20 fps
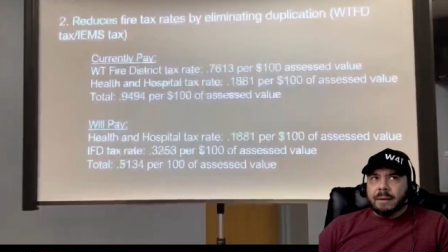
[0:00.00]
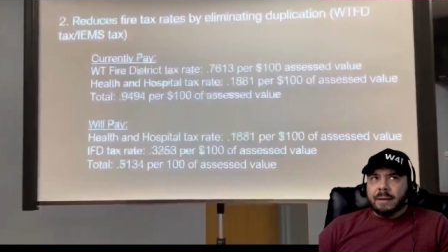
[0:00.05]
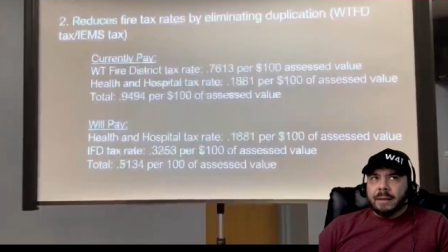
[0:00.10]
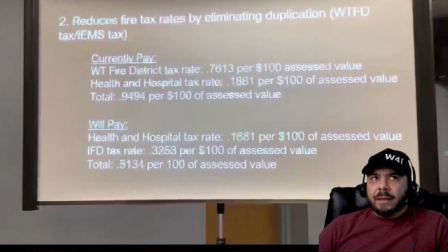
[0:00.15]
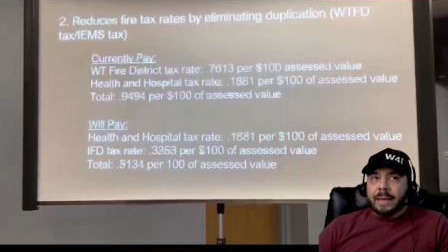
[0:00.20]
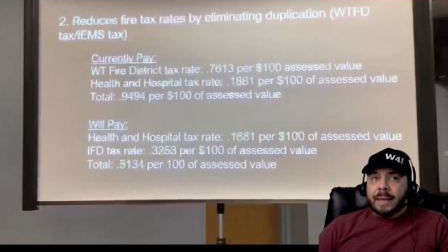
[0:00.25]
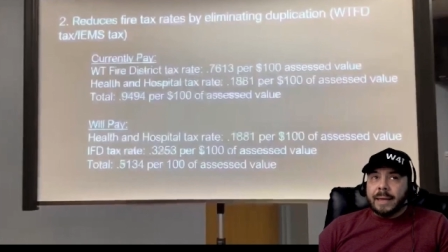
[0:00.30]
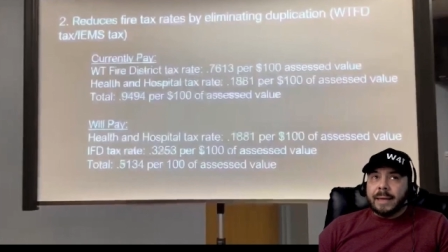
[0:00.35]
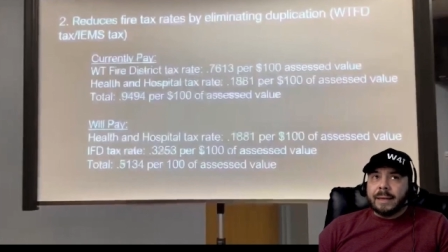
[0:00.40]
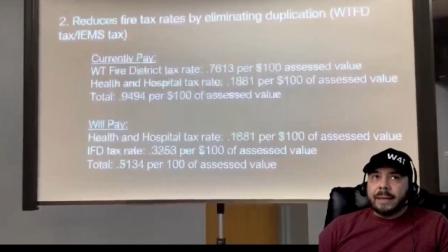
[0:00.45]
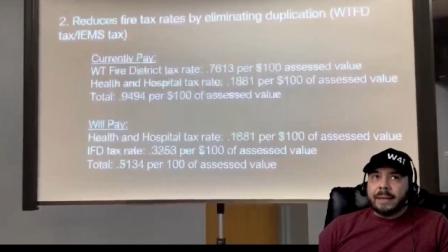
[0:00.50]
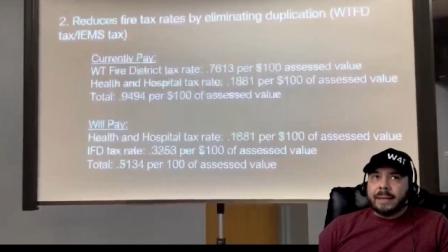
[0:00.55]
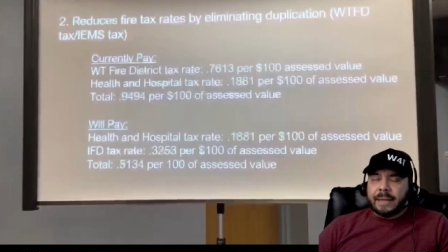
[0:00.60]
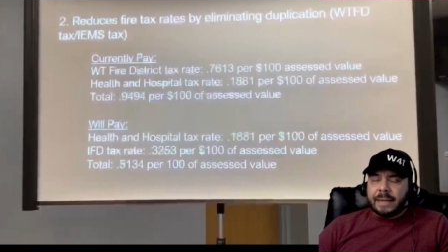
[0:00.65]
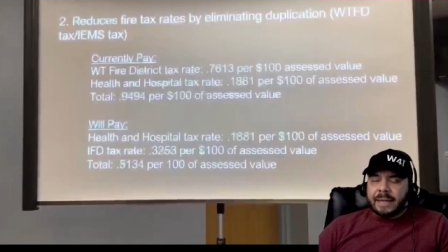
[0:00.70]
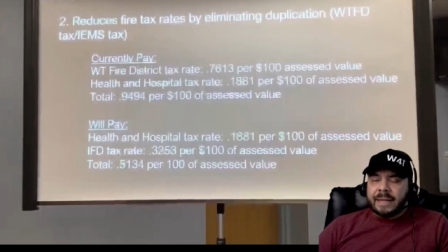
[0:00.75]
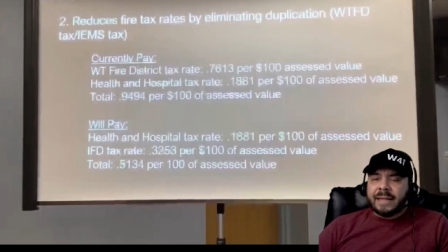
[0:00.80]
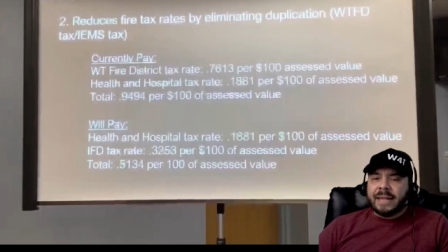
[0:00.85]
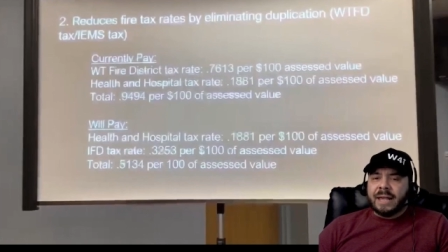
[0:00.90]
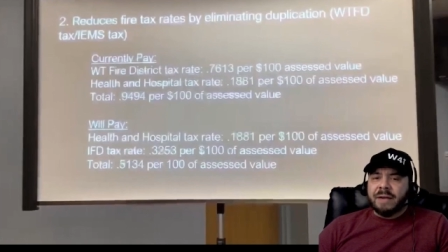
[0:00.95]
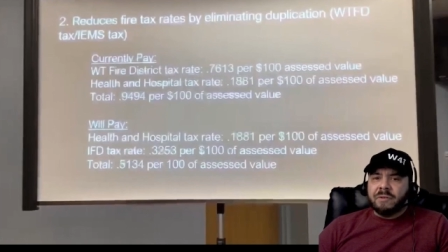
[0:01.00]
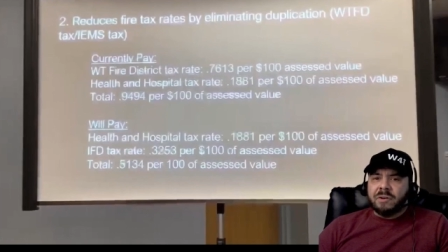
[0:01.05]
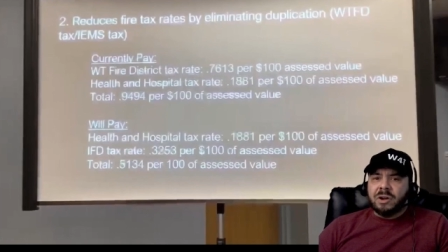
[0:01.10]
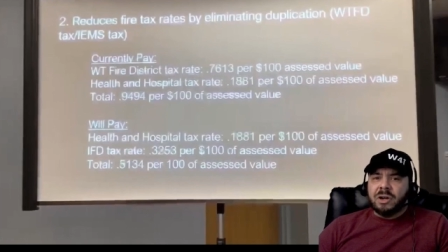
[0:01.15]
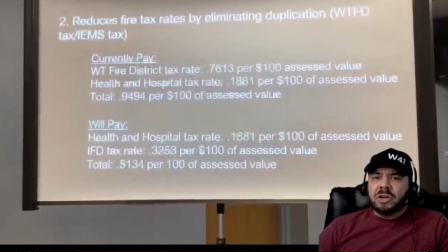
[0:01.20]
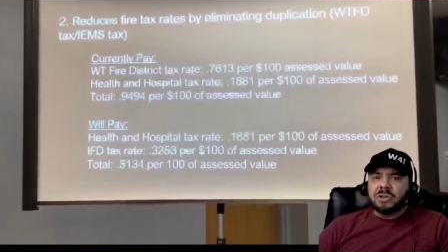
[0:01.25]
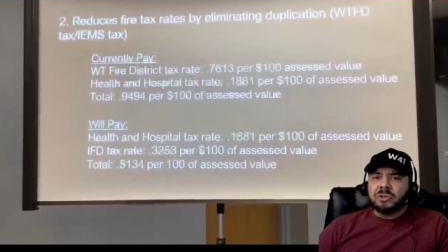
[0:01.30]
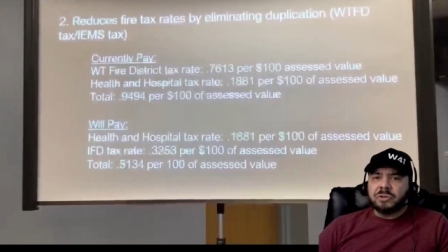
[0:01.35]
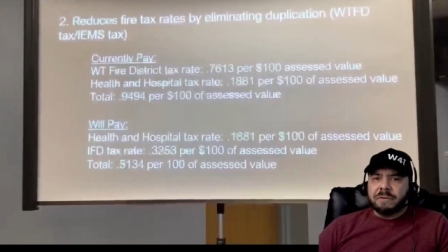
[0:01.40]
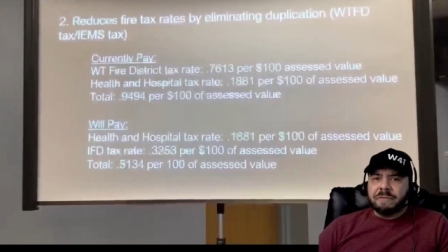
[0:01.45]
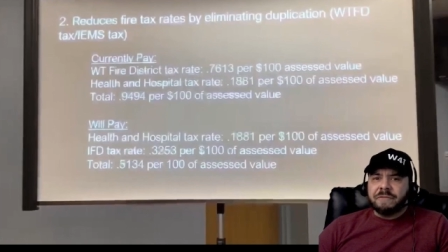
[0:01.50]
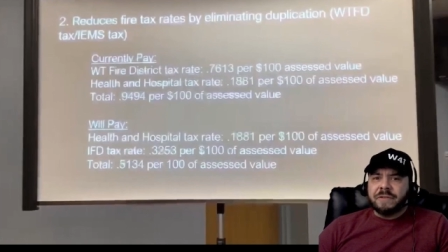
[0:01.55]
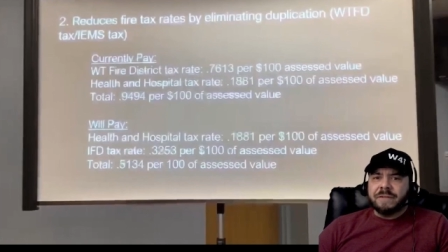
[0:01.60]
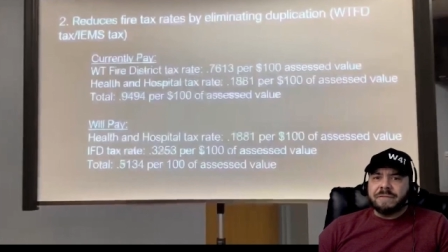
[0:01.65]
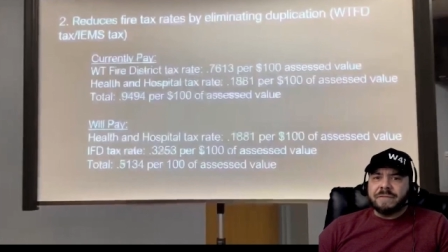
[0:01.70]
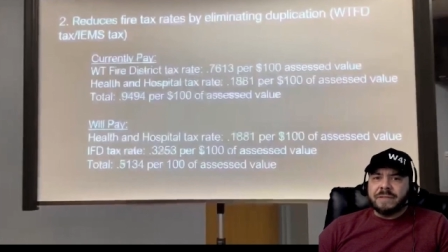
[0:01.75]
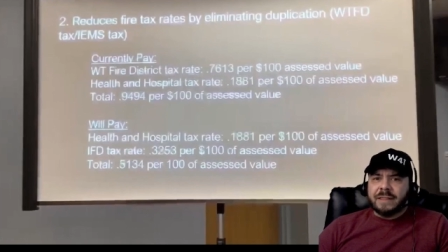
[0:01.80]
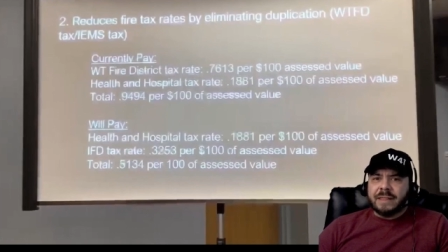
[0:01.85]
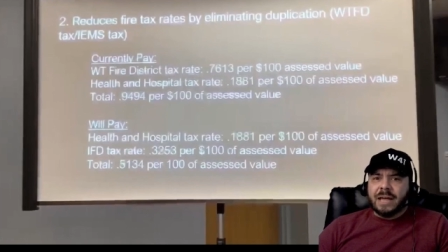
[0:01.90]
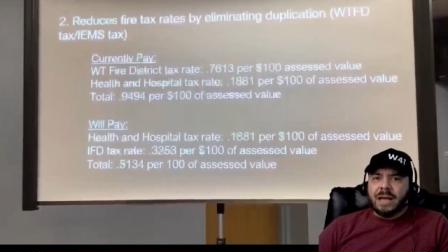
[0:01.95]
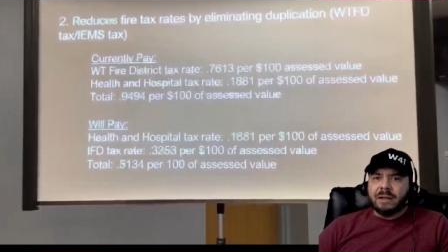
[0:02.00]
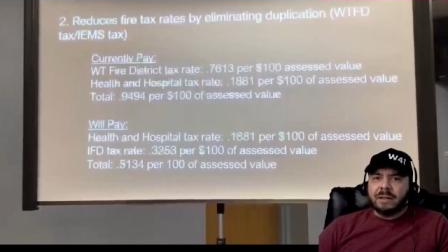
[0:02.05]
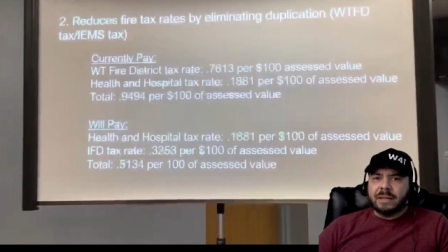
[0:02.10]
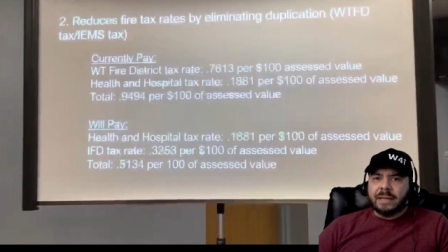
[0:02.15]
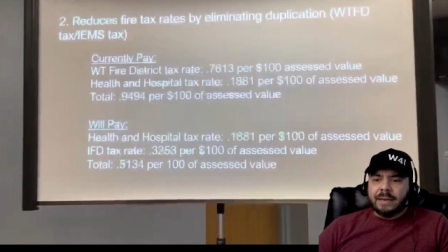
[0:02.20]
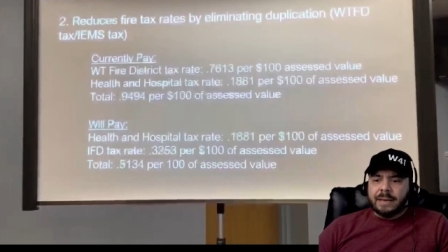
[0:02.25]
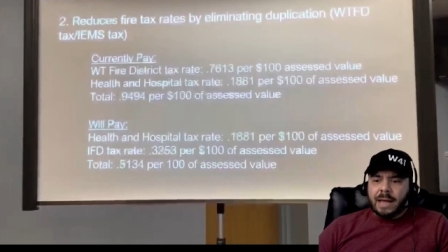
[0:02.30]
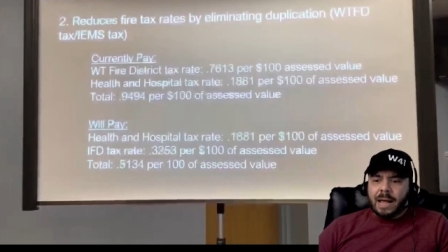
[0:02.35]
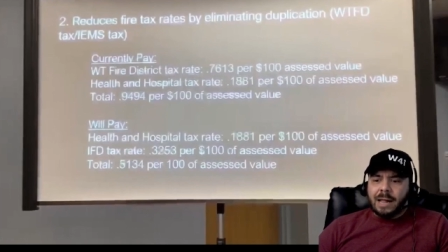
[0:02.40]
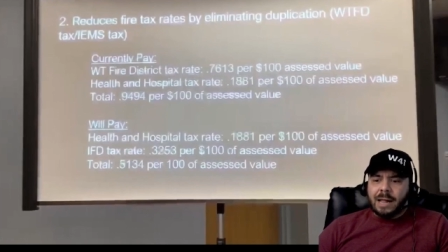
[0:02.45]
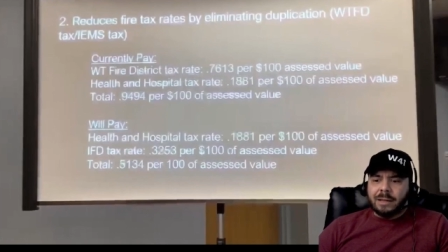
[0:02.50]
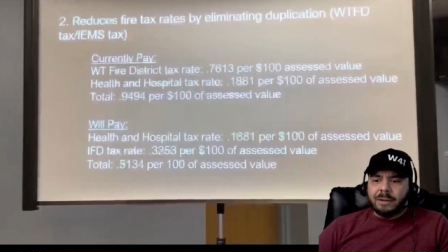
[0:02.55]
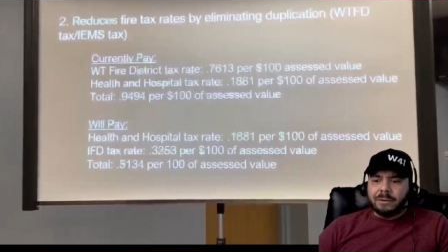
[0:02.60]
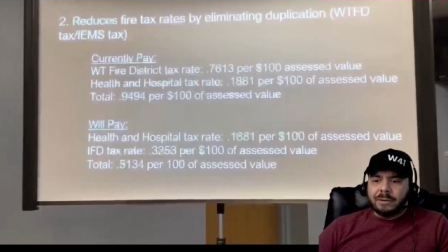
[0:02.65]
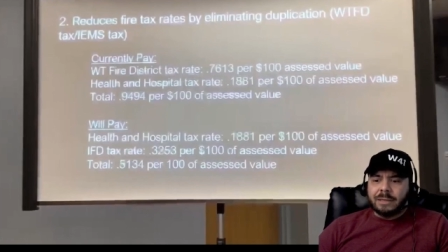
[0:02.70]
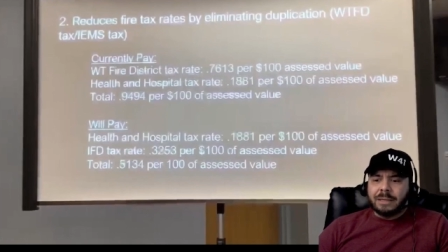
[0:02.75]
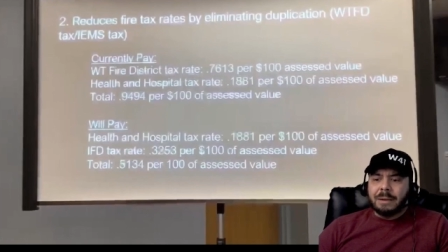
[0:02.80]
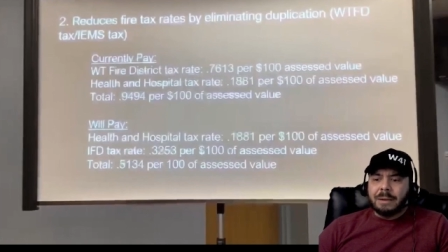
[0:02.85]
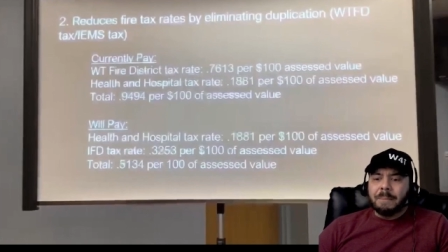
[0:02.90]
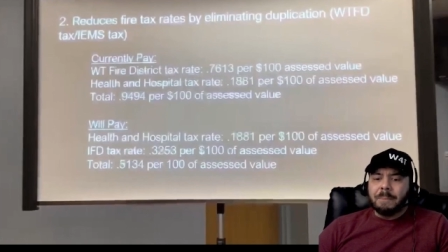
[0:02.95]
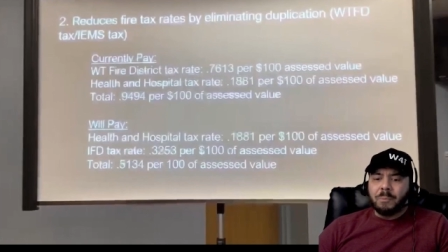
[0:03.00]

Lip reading: is $750,000.